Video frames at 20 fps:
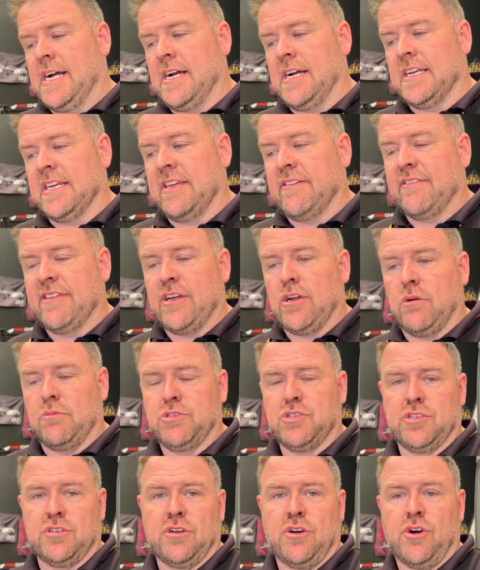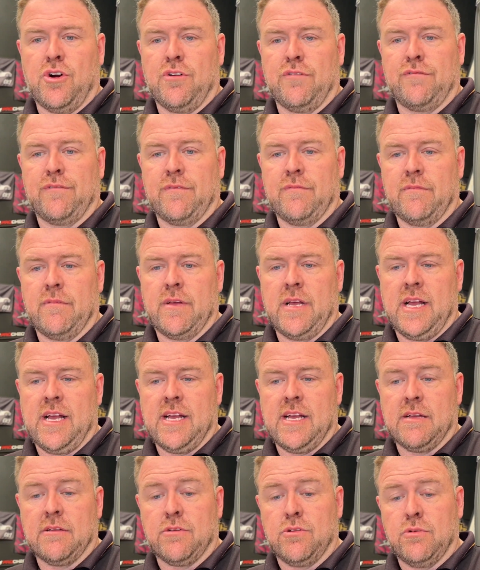give it that option of
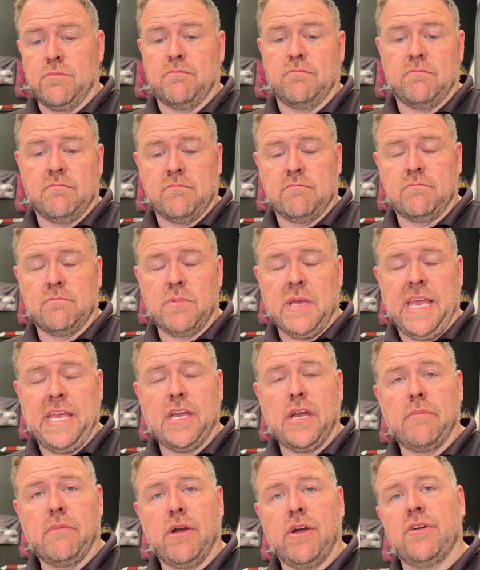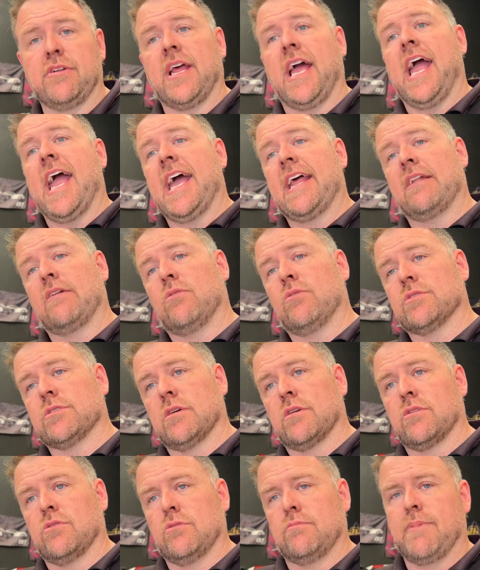good eco mode and
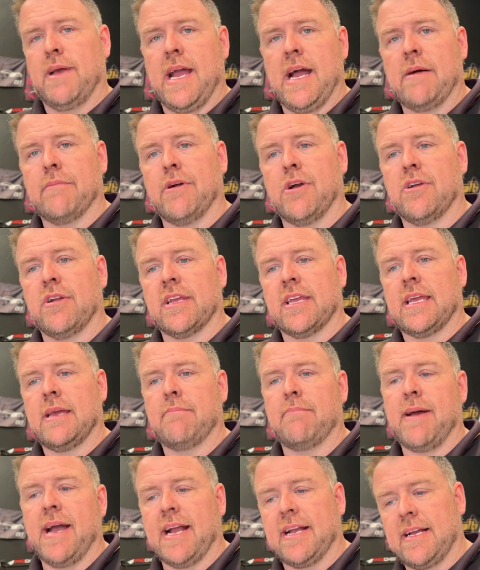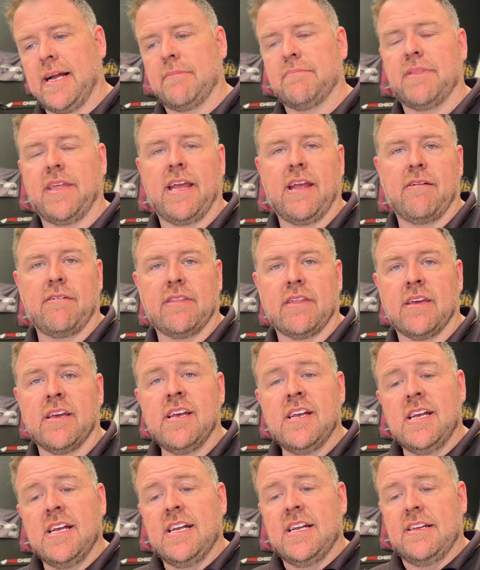also good power mode and get back up there in the
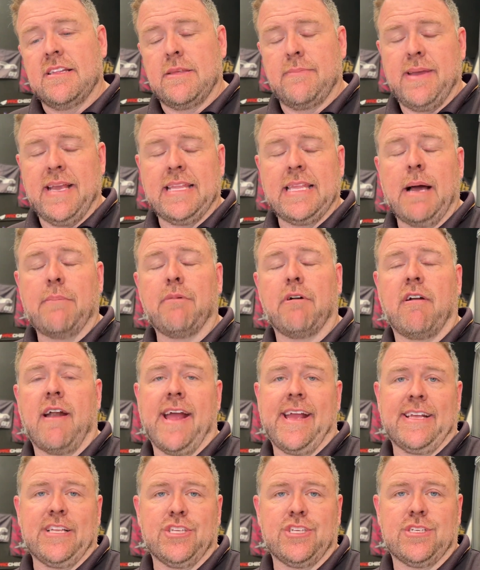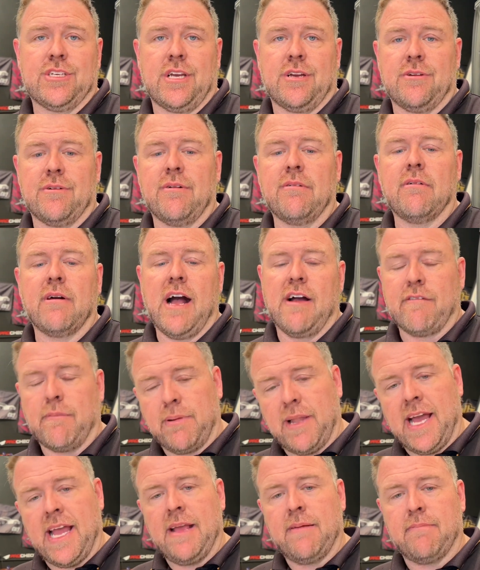big number range. So we'll have a
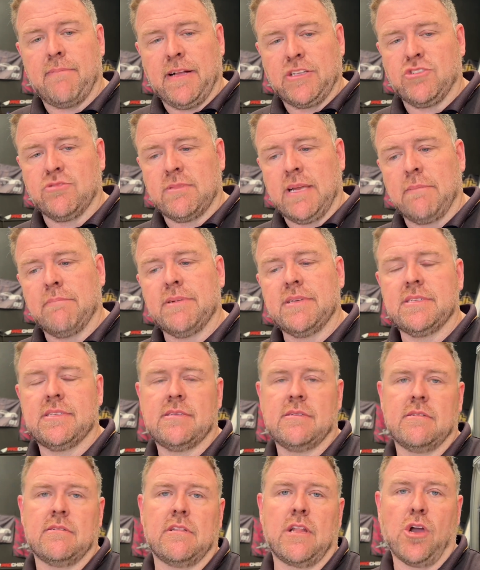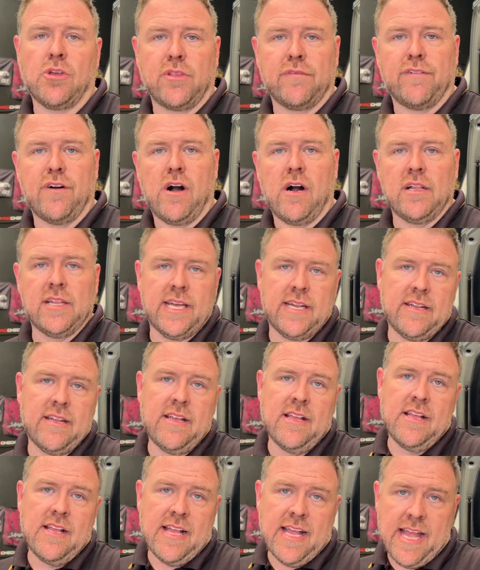play, punch some numbers, load the file in,
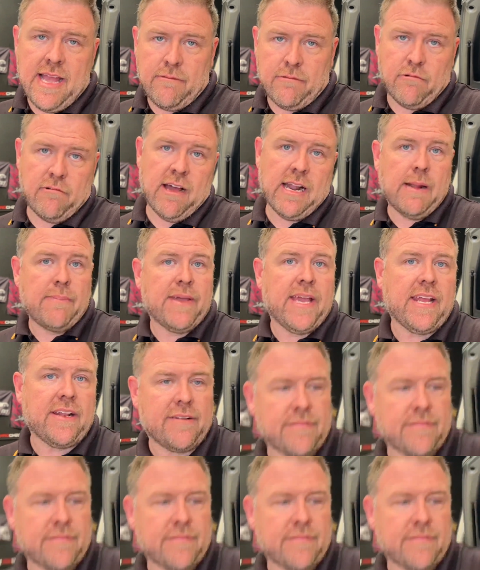and we'll run up again.